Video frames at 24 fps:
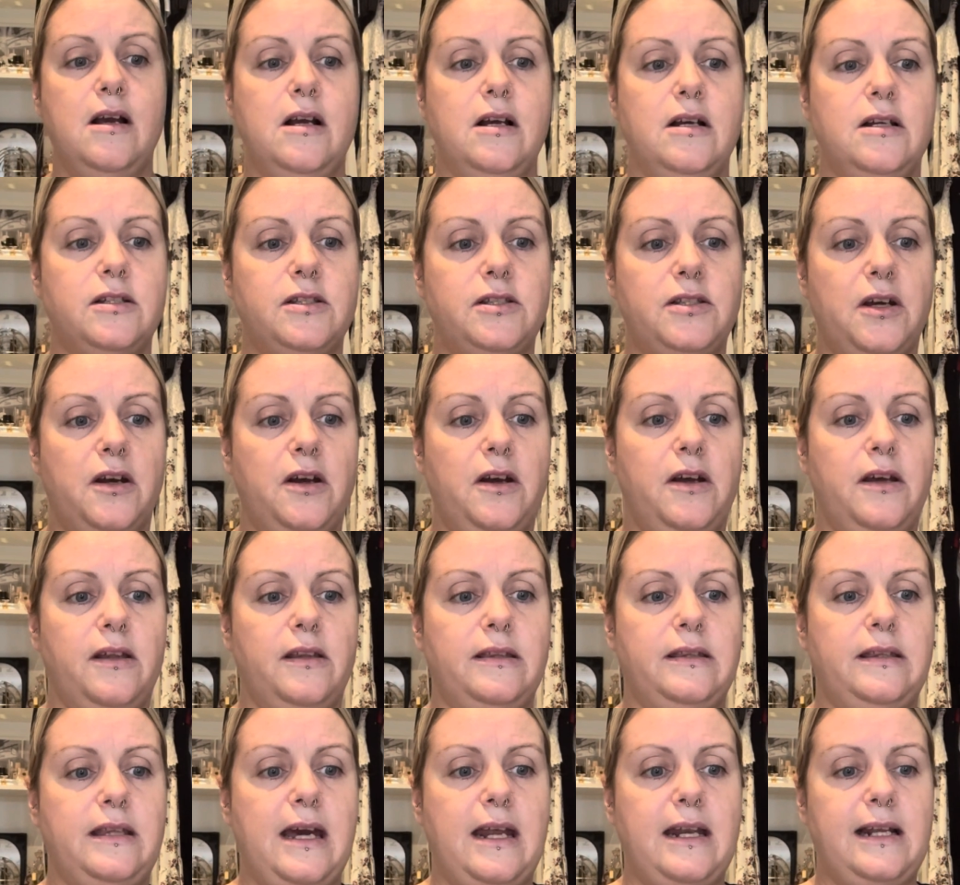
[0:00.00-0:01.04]
So
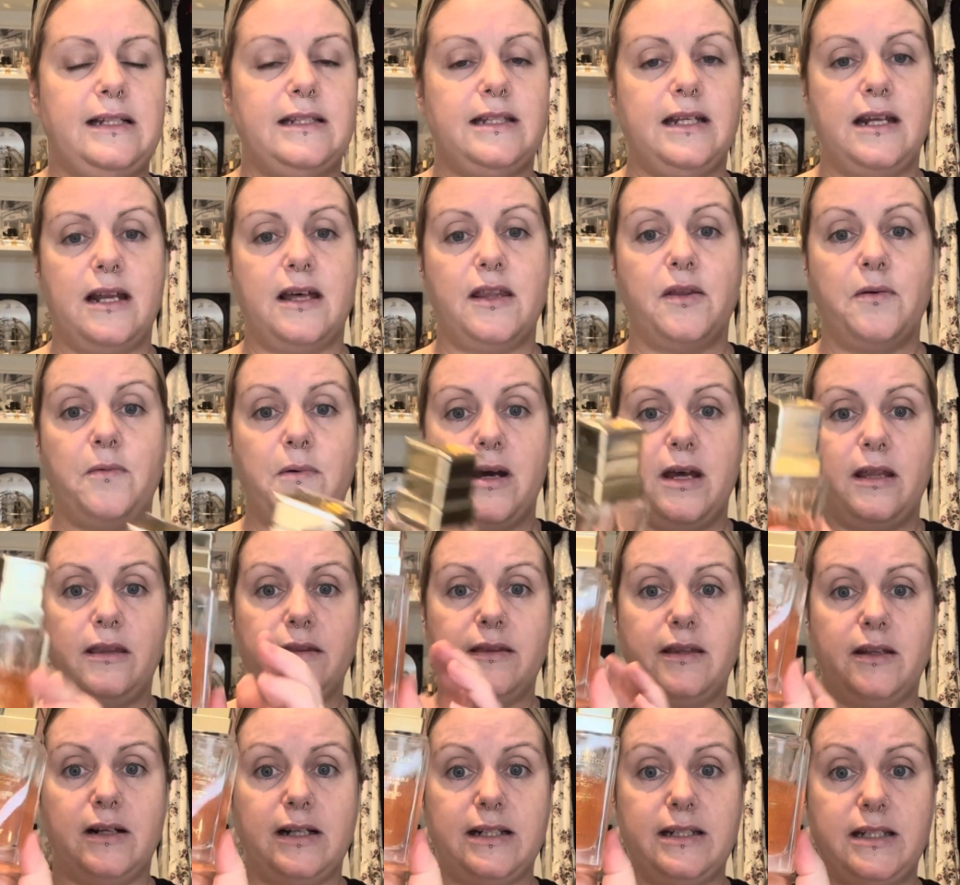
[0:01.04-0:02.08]
that is another one
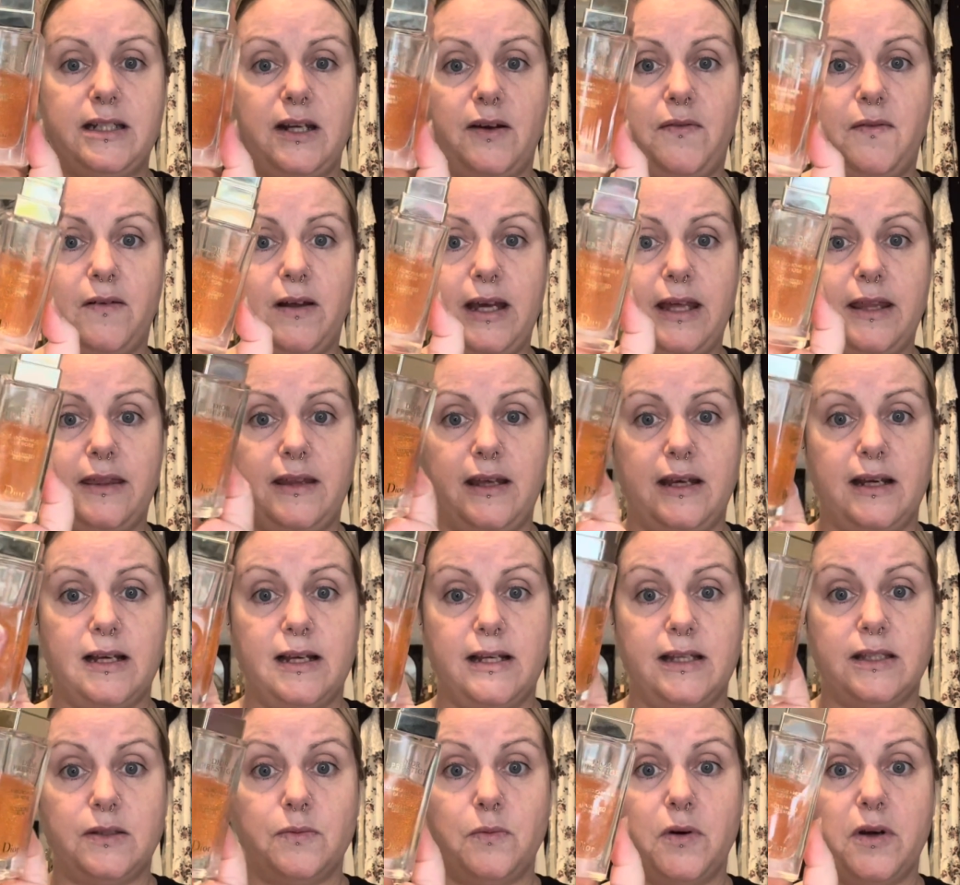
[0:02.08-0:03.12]
that I definitely think
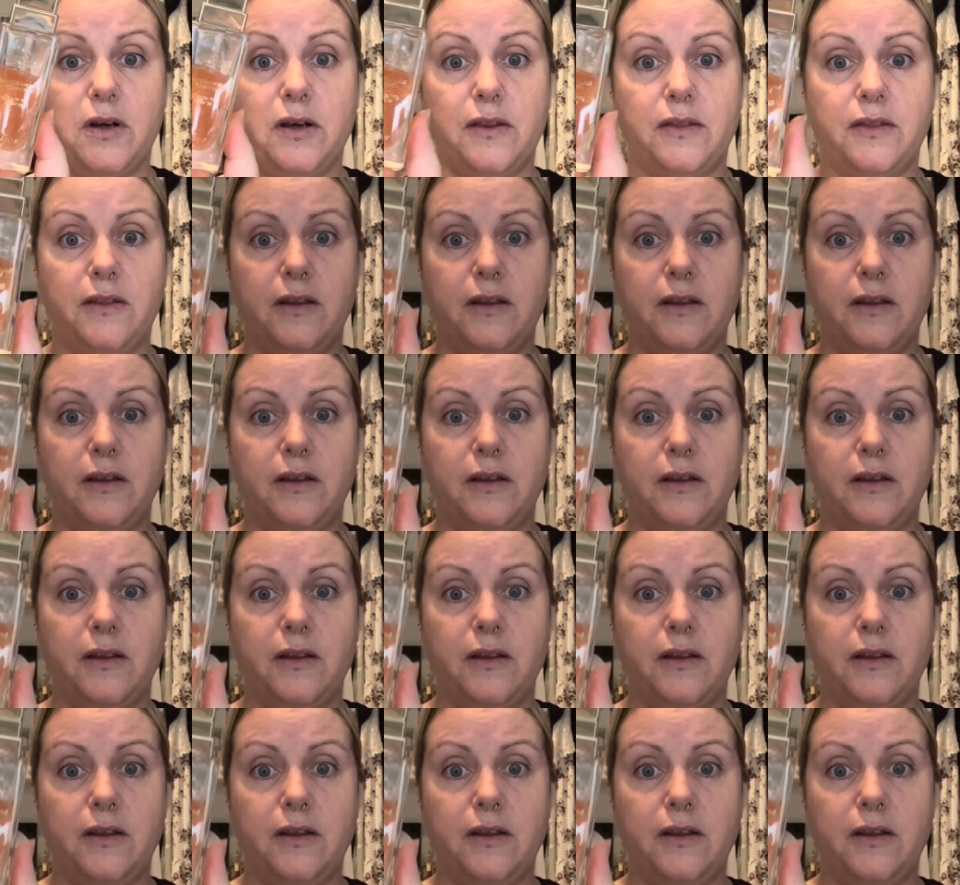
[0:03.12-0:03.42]
is worth